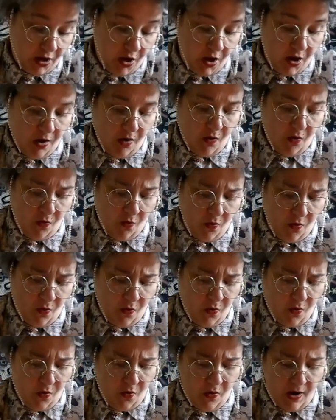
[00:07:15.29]

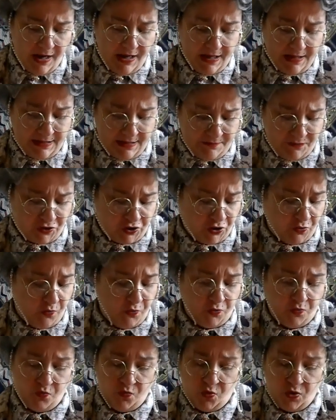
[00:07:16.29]
Oh, and then she
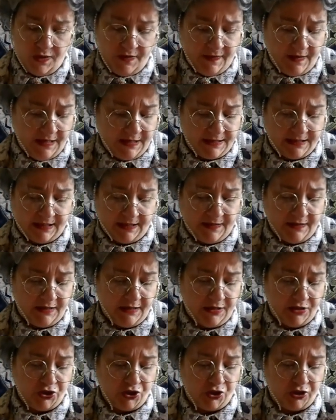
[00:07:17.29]
wouldn't want this
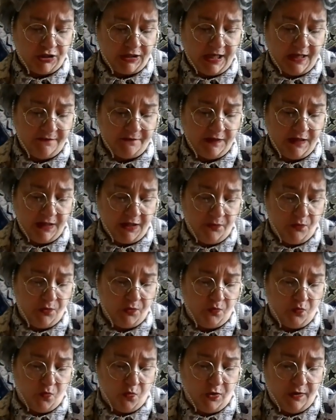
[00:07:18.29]
either. She definitely
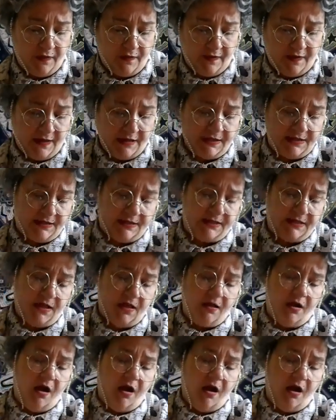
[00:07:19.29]
wouldn't want this.